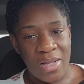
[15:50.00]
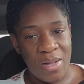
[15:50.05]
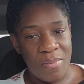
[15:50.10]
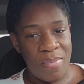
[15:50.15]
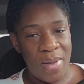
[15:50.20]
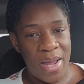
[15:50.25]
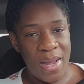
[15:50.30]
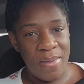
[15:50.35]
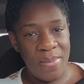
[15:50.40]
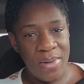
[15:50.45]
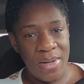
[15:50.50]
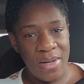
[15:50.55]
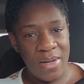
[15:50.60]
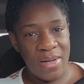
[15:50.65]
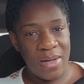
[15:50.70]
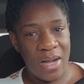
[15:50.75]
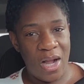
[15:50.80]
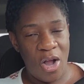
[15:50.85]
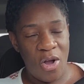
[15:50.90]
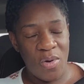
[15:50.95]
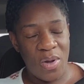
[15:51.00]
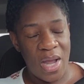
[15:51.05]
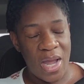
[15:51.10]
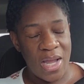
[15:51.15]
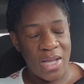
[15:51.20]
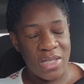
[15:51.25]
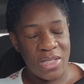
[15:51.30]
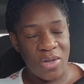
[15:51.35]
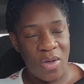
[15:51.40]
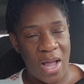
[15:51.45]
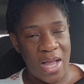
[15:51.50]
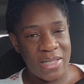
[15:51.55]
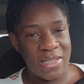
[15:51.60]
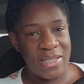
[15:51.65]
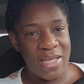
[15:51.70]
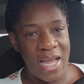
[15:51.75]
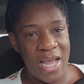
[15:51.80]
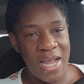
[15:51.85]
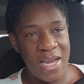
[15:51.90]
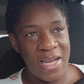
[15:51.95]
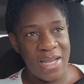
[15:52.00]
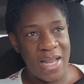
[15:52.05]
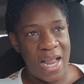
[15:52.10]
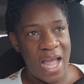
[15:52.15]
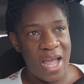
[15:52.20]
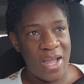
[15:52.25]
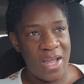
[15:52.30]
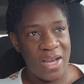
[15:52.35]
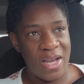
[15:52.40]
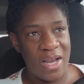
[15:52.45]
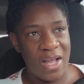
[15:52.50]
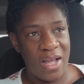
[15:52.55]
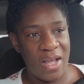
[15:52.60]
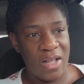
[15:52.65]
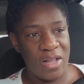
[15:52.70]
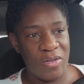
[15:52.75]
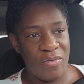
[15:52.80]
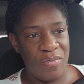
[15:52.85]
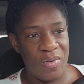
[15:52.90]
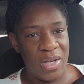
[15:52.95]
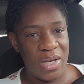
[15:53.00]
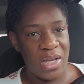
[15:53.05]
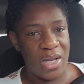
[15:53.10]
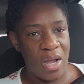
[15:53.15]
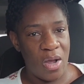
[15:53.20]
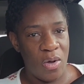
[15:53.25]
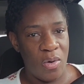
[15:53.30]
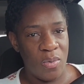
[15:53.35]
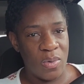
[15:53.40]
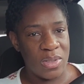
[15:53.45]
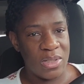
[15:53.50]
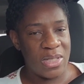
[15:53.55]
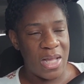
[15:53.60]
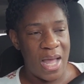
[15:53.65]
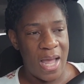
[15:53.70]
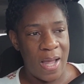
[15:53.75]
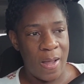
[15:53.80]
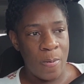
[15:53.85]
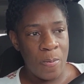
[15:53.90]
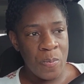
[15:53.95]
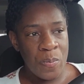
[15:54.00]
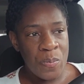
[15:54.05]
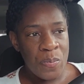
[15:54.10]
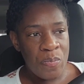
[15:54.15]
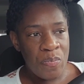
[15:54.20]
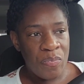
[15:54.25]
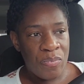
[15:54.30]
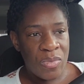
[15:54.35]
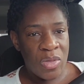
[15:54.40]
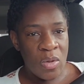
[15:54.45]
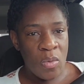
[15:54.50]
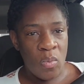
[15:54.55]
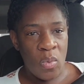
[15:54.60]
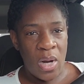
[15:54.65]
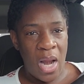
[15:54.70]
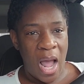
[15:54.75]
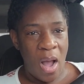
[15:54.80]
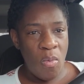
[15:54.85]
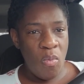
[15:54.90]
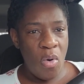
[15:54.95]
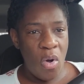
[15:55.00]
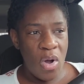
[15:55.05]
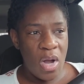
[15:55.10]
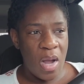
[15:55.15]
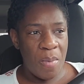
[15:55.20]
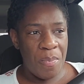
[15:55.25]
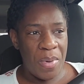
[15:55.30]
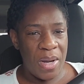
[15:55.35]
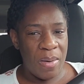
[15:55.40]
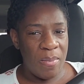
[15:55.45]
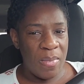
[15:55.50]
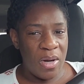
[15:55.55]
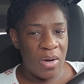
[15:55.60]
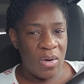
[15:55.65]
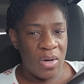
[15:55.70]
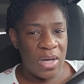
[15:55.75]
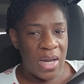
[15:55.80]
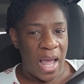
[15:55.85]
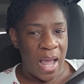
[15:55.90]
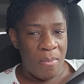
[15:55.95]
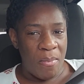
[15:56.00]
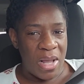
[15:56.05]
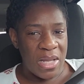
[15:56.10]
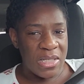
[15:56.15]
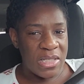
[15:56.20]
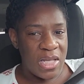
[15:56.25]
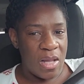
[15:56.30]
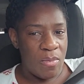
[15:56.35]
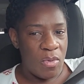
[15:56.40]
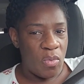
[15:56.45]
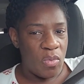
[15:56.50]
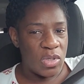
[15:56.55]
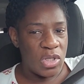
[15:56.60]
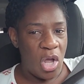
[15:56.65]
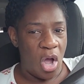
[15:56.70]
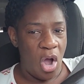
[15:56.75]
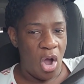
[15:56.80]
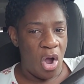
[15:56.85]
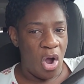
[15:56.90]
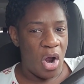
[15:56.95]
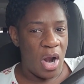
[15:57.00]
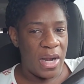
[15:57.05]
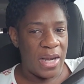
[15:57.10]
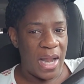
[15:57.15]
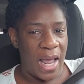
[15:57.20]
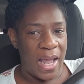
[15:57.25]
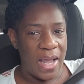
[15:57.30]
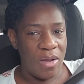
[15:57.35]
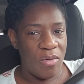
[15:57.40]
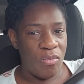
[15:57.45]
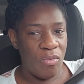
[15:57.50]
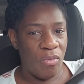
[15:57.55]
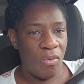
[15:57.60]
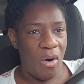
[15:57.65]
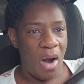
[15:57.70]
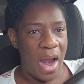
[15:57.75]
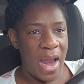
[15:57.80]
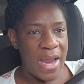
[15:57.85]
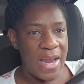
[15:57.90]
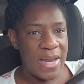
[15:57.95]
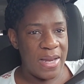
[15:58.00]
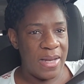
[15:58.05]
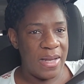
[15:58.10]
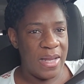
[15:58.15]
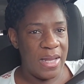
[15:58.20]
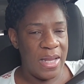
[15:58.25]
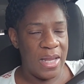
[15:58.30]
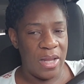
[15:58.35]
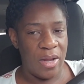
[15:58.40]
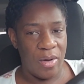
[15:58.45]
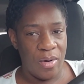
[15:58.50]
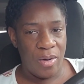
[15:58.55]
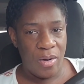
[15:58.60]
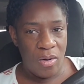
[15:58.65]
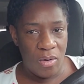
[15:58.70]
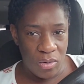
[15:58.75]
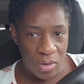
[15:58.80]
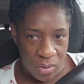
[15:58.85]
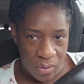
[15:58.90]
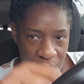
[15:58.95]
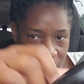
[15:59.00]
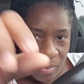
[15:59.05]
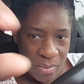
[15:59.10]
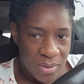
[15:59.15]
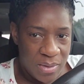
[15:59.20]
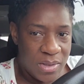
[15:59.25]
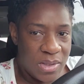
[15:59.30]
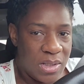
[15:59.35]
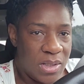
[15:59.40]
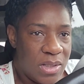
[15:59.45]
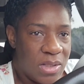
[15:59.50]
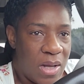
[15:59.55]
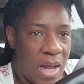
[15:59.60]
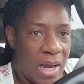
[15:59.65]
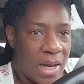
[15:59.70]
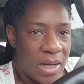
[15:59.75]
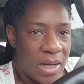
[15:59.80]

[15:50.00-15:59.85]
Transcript: the baby. Okay, so I said in the other video was that when I woke up in the middle of the night, my stomach was hard, like right here. Hold on, let me see so I